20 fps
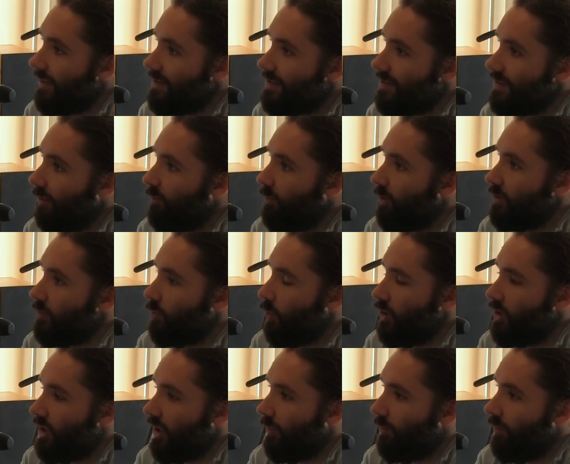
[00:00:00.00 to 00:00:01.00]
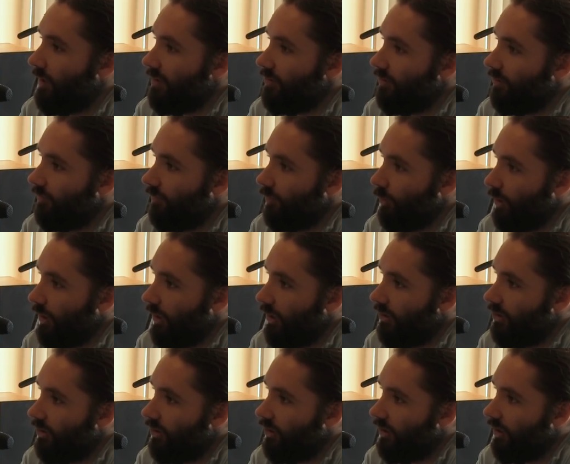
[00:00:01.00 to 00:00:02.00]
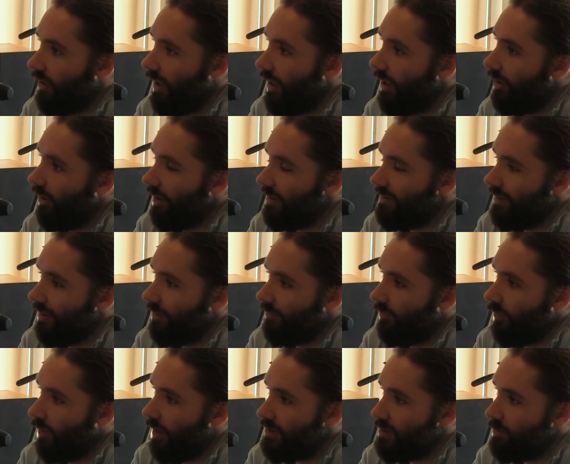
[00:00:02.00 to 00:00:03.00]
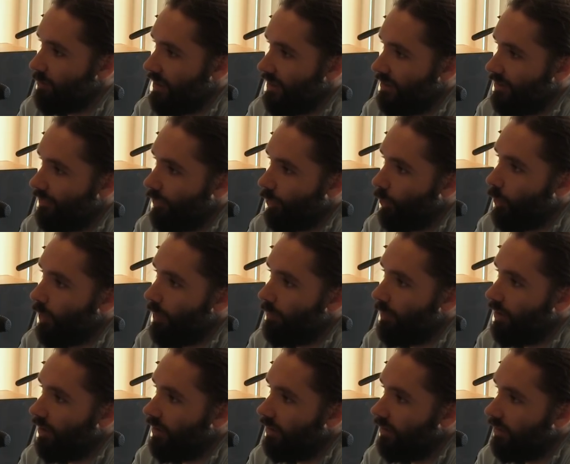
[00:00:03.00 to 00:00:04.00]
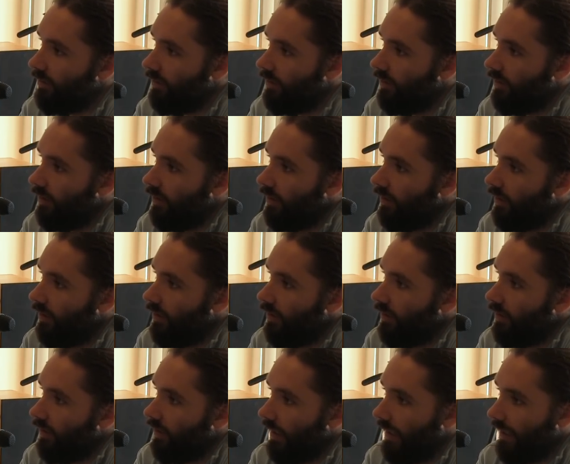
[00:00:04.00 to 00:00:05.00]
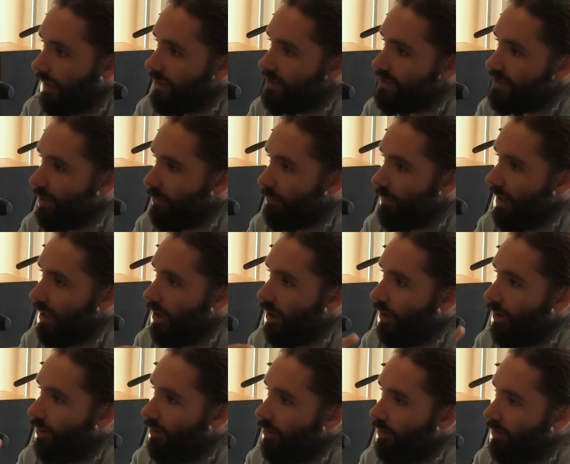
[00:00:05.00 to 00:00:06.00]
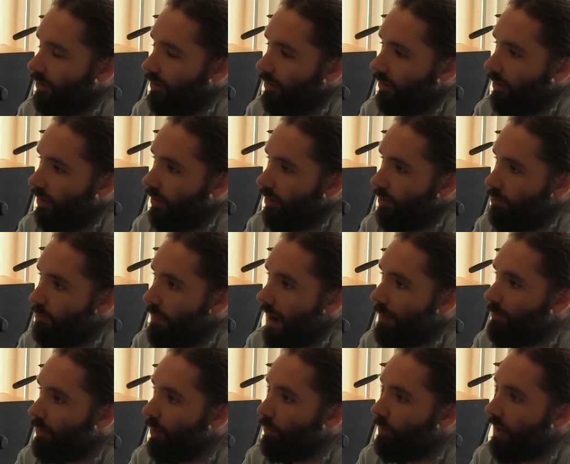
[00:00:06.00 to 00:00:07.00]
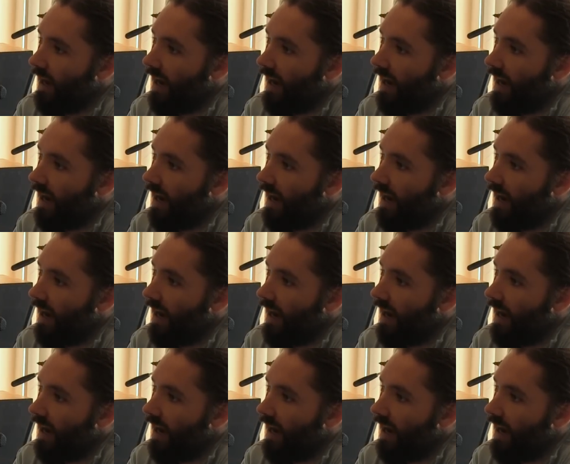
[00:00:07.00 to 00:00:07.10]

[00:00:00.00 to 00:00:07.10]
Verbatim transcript: as someone's watching a piece of footage and identifies a piece of equipment and can somehow map it